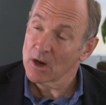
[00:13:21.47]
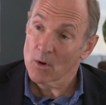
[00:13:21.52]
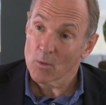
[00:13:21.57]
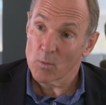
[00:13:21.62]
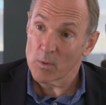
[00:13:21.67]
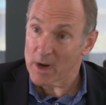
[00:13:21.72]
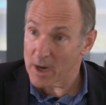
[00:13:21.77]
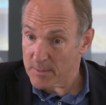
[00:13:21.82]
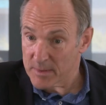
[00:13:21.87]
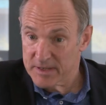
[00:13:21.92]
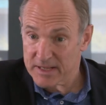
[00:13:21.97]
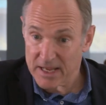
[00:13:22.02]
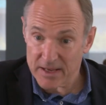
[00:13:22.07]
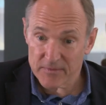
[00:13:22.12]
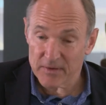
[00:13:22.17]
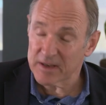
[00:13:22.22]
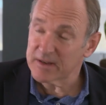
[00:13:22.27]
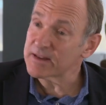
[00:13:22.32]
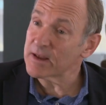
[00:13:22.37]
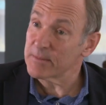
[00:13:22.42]
when I'm
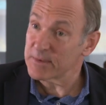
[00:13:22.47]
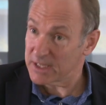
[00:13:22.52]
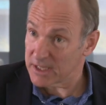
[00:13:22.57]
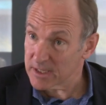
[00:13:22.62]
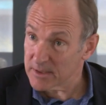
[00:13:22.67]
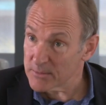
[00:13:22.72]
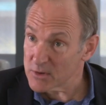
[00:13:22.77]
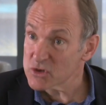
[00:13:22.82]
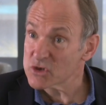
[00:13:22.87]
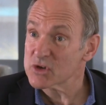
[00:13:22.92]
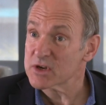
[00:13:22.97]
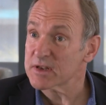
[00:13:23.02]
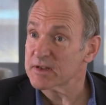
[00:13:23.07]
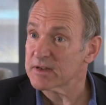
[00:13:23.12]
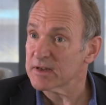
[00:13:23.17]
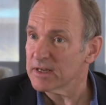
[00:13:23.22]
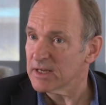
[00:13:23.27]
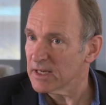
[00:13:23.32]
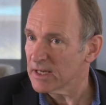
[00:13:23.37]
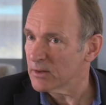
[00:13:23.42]
saving somebody in an
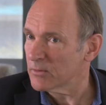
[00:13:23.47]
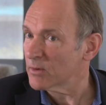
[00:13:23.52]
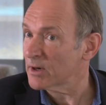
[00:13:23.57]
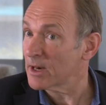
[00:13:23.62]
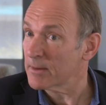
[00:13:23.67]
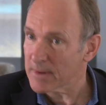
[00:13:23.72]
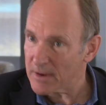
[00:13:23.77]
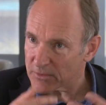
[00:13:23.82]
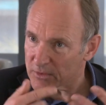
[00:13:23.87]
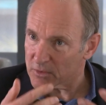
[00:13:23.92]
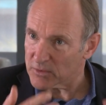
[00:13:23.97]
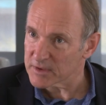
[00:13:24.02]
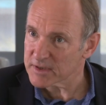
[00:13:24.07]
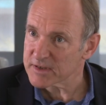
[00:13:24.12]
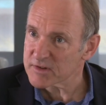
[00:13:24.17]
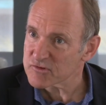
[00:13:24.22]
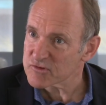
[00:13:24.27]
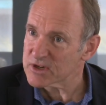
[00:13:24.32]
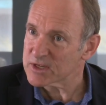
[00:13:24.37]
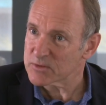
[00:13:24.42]
emergency, when I'm out there on the
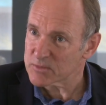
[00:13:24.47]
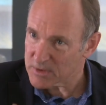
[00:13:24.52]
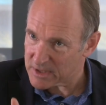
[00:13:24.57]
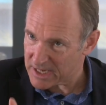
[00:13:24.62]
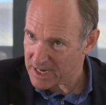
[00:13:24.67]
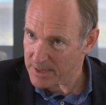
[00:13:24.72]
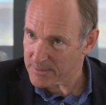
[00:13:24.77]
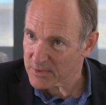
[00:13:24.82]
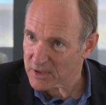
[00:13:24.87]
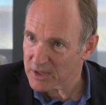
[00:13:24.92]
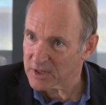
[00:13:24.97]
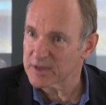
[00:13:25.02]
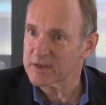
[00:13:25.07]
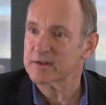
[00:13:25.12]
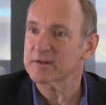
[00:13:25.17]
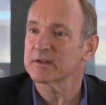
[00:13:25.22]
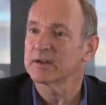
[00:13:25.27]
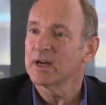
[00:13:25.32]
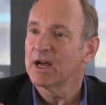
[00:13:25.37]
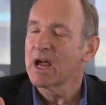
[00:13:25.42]
street with an
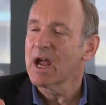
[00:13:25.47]
ambulance.